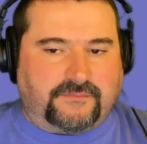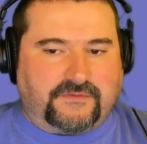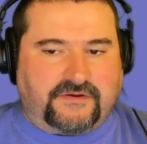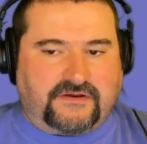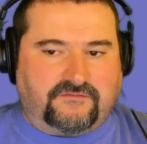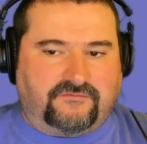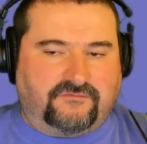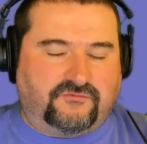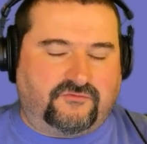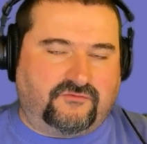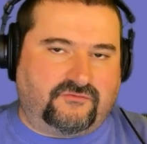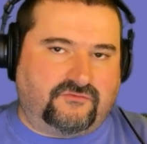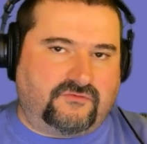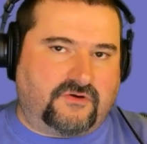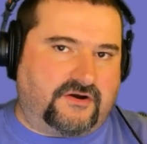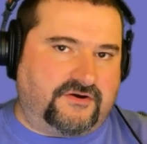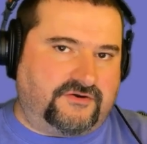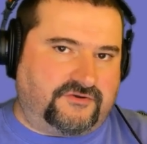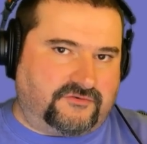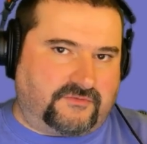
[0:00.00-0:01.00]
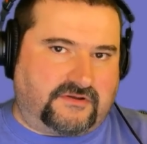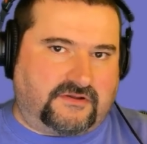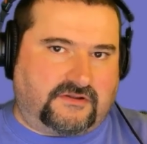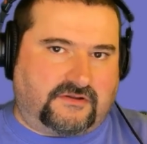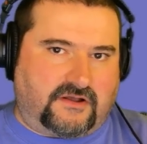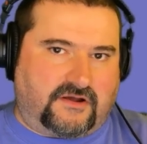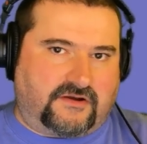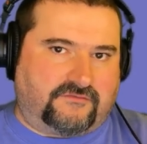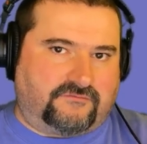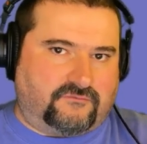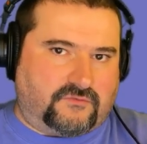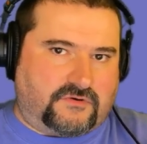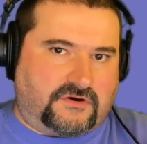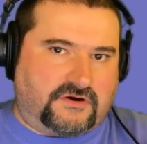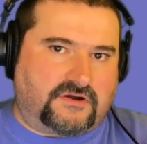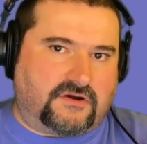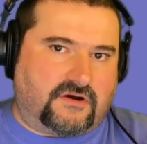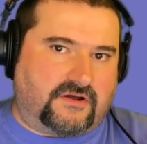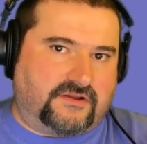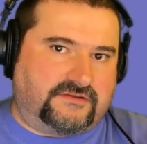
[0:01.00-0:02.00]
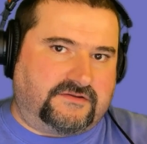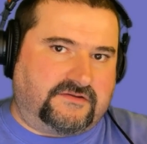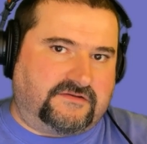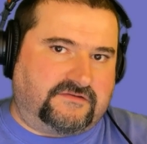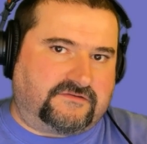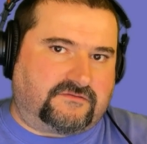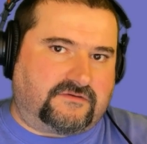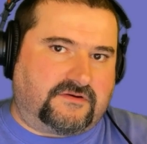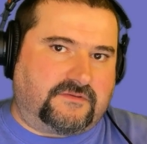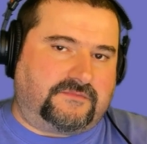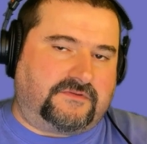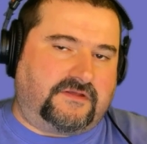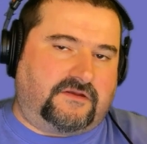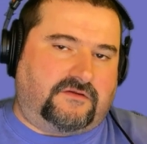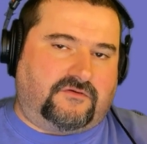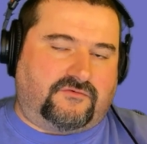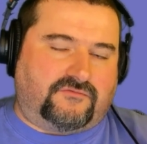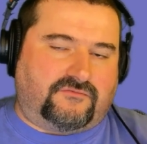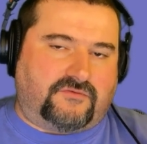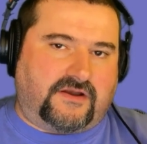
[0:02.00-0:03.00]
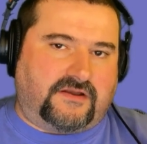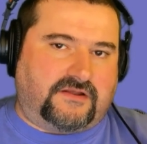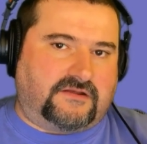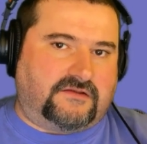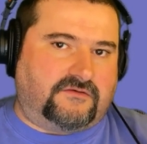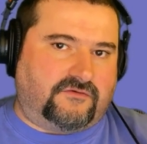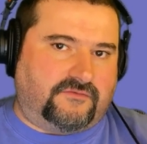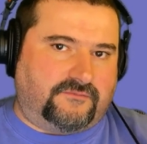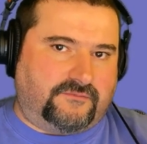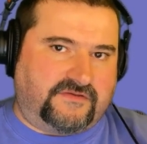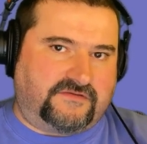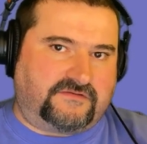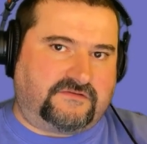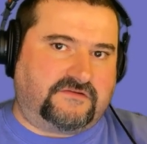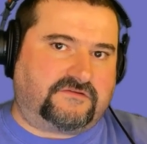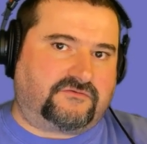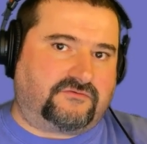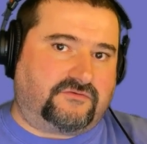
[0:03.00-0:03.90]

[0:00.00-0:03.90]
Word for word: But if you are doing a lot of work on Descript and you're running your business,